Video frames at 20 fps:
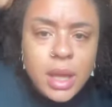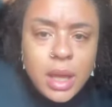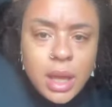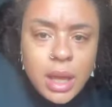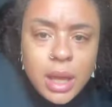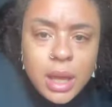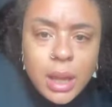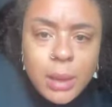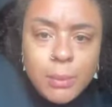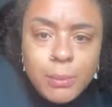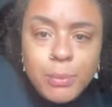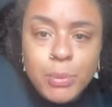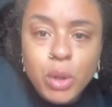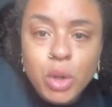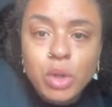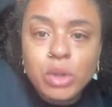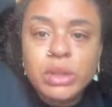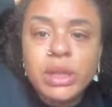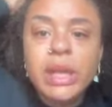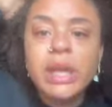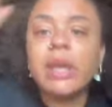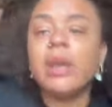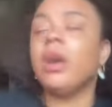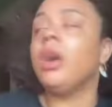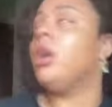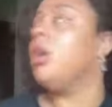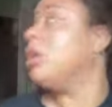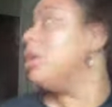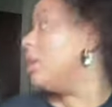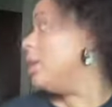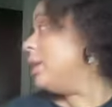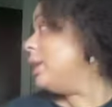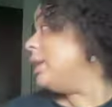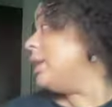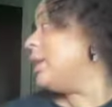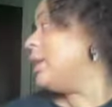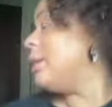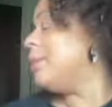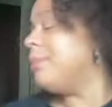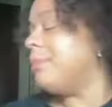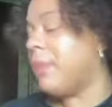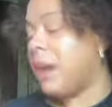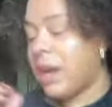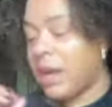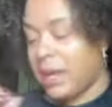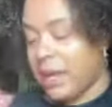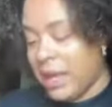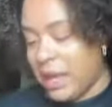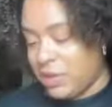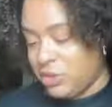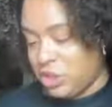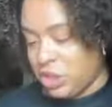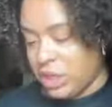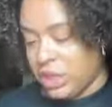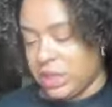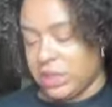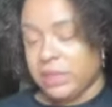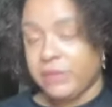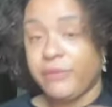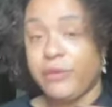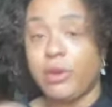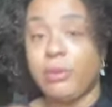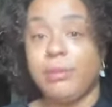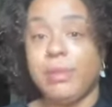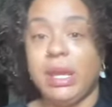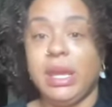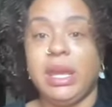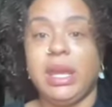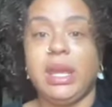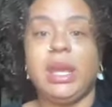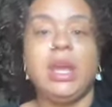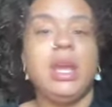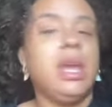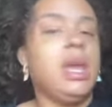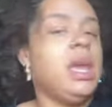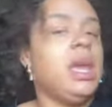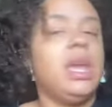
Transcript: Um, pulling on my edges for me